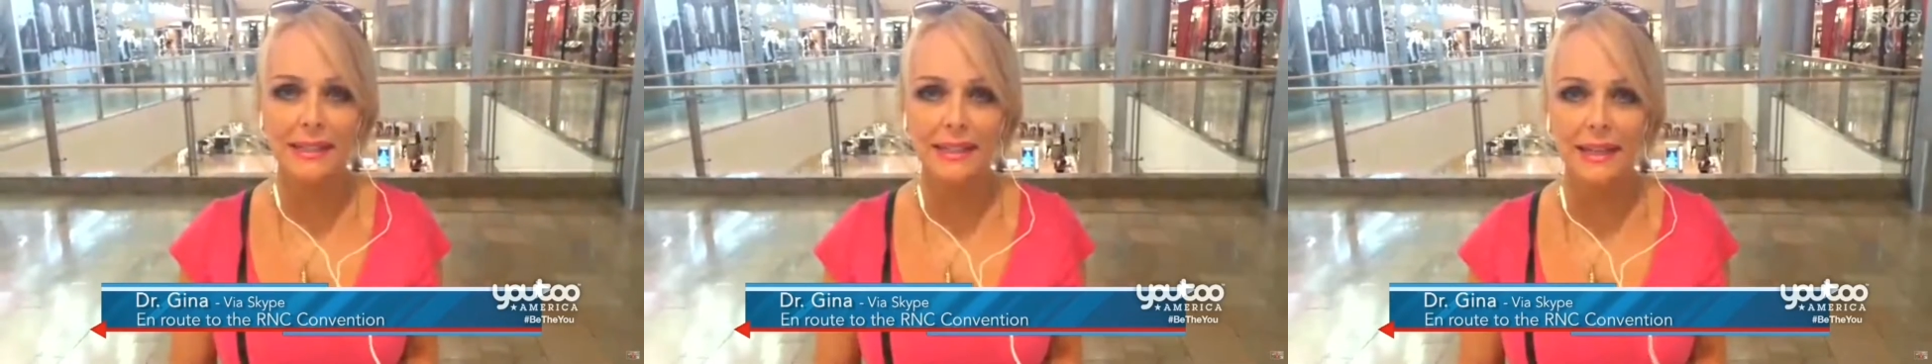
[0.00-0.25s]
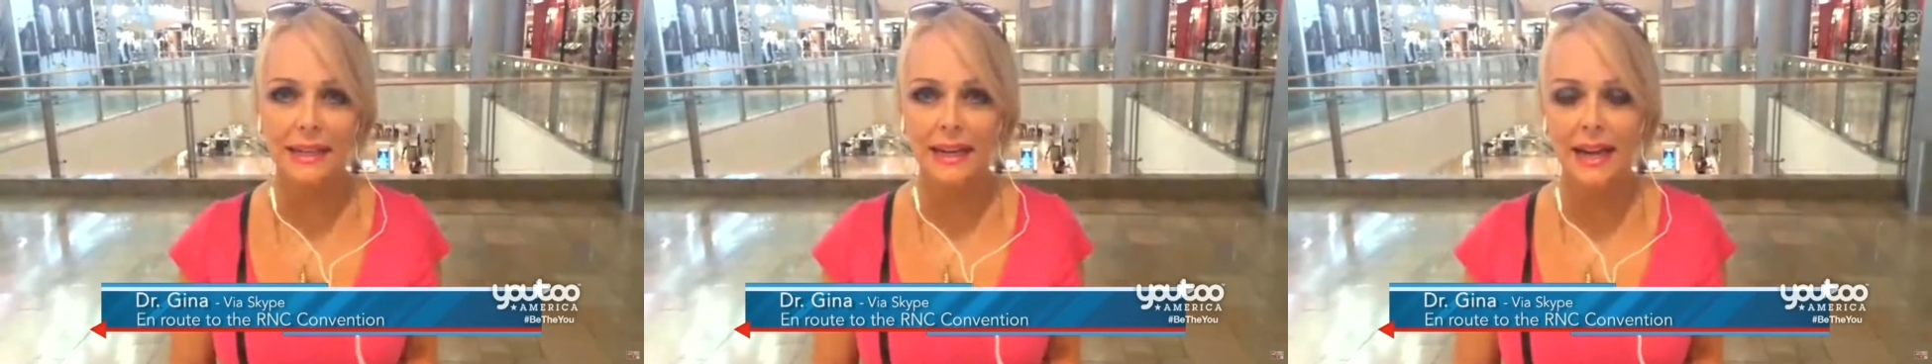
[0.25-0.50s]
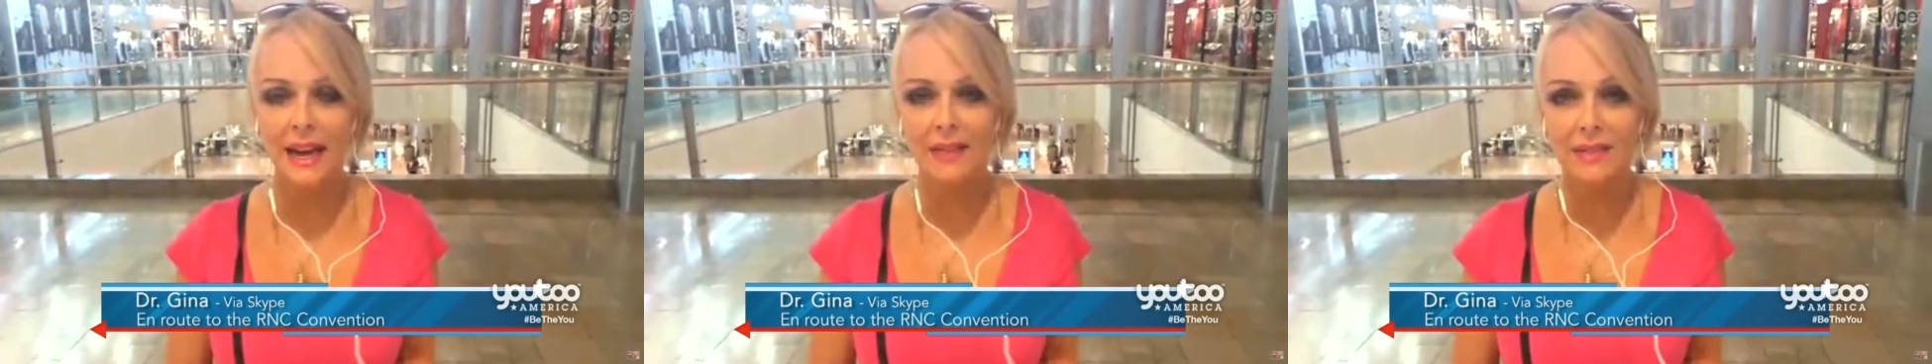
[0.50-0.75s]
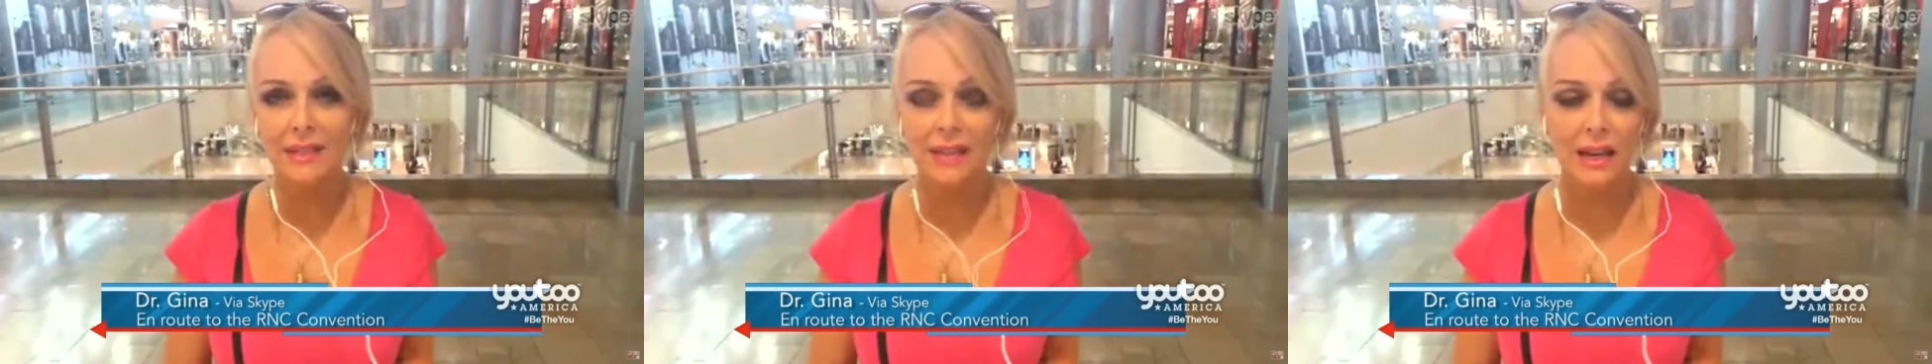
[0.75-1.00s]
And I
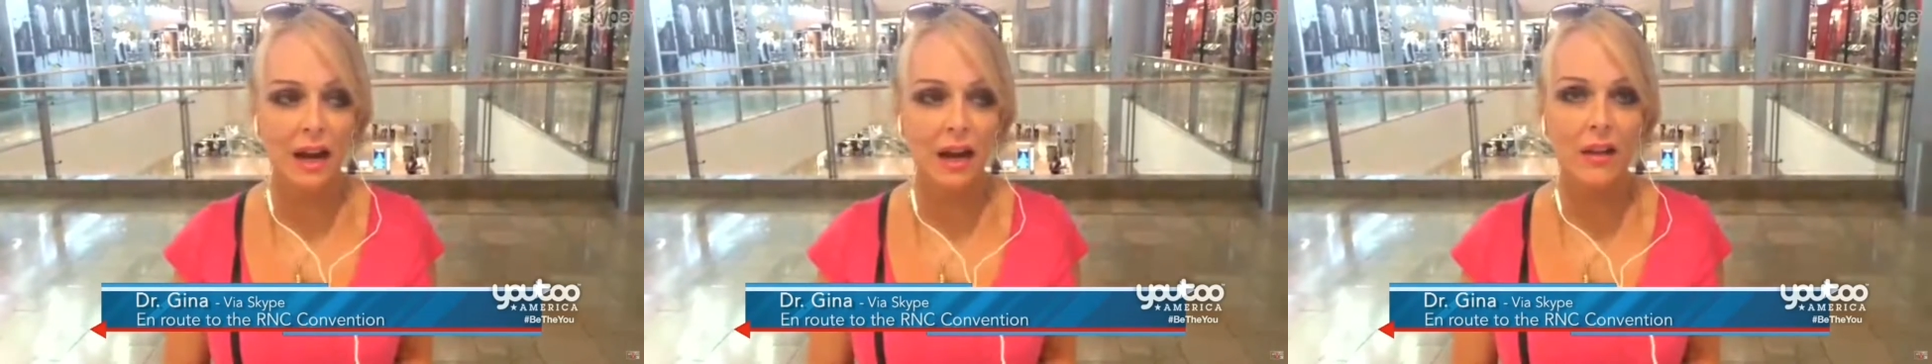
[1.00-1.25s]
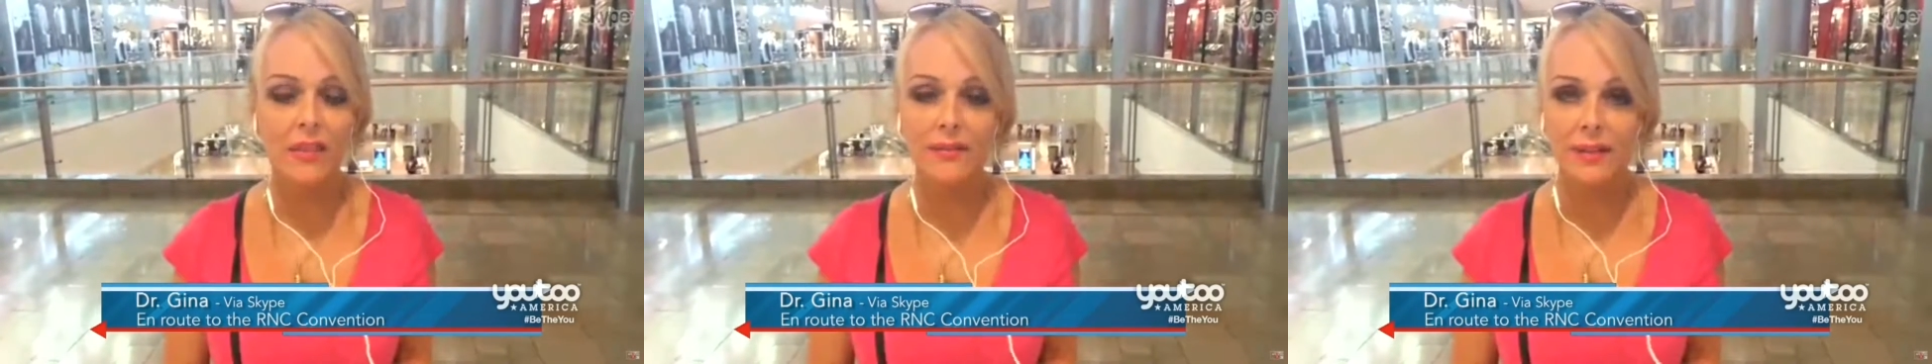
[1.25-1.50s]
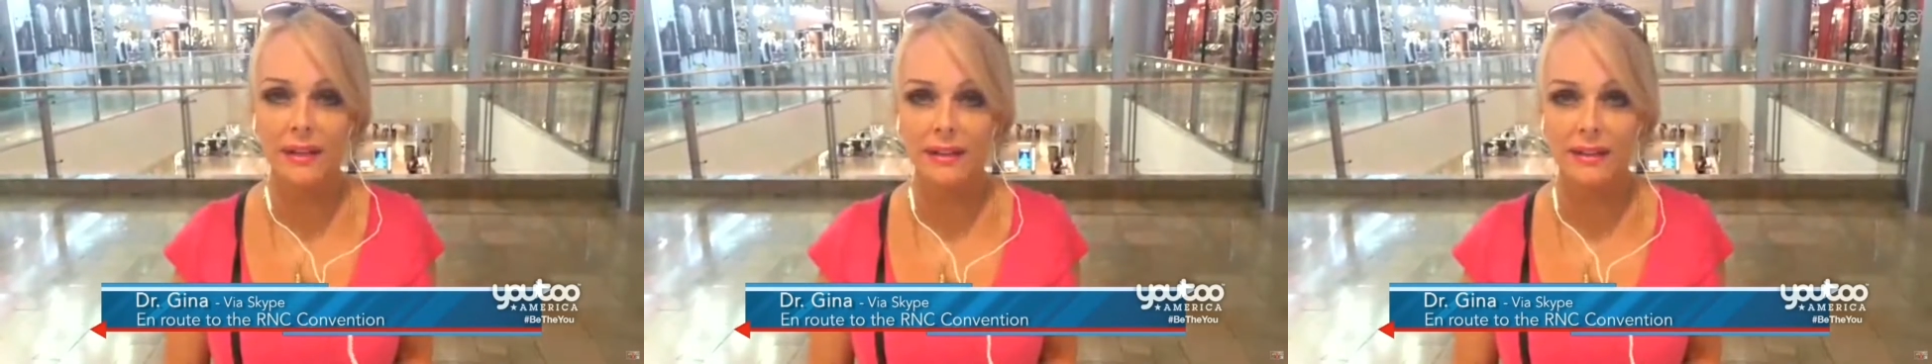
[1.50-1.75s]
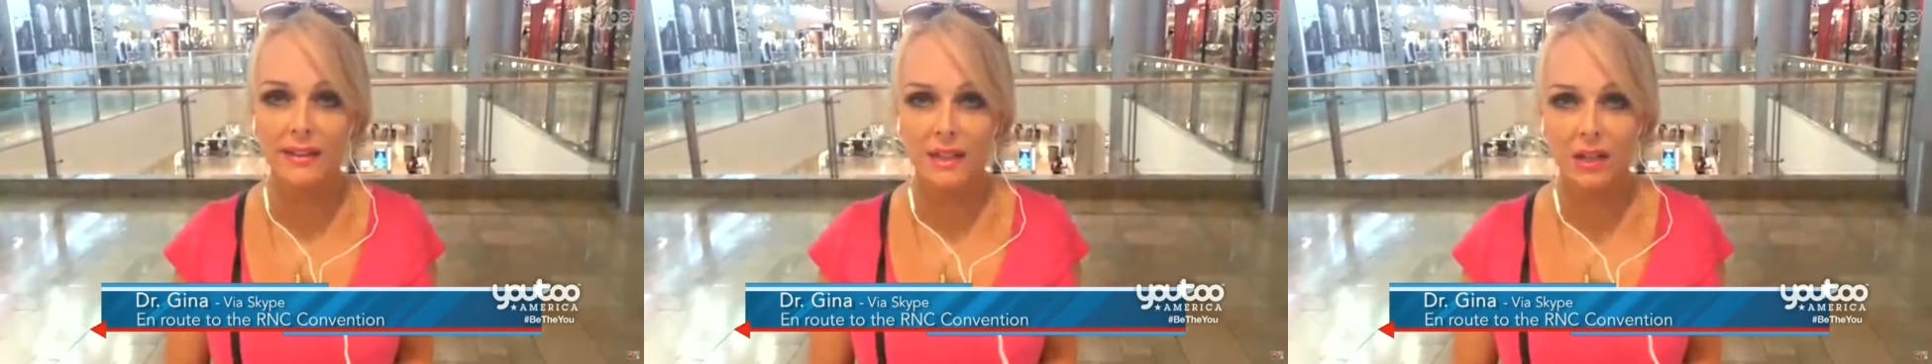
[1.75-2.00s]
have to say, all the
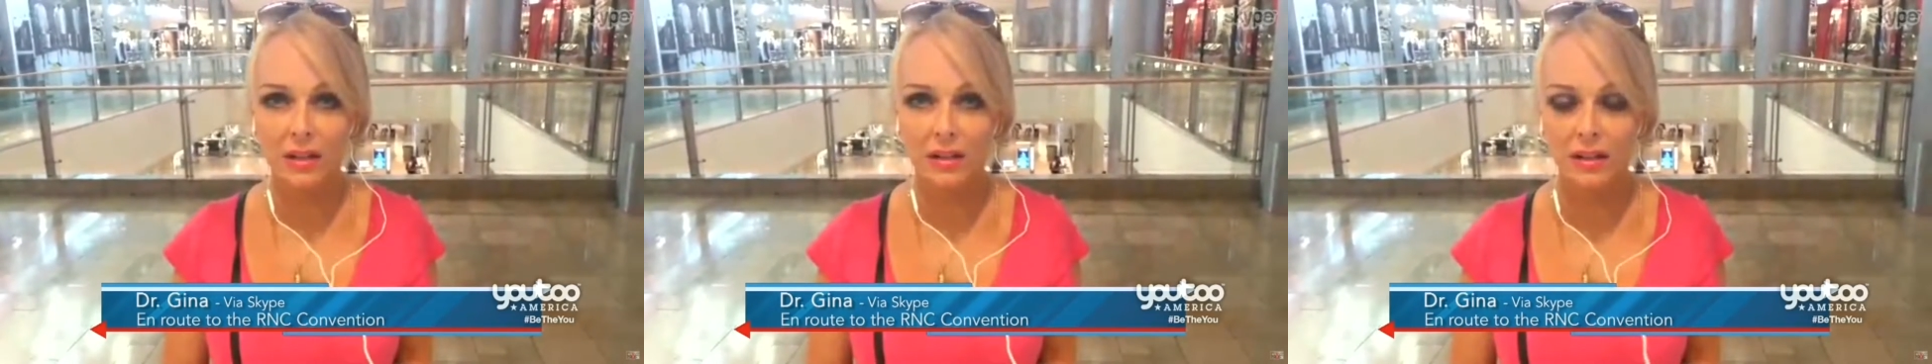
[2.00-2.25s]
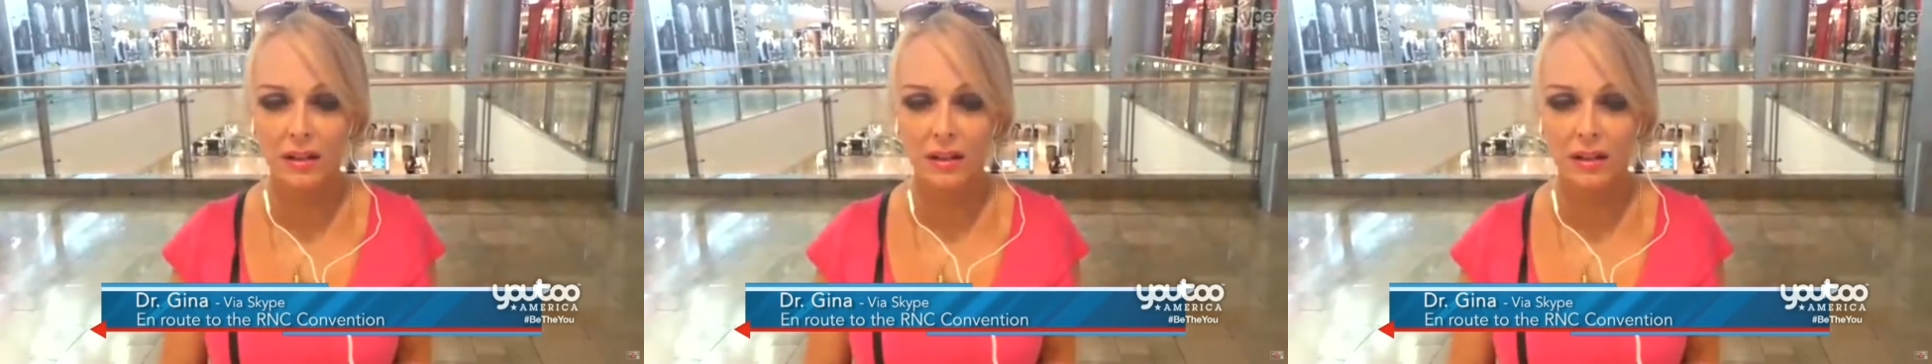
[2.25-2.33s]
vetting that's gone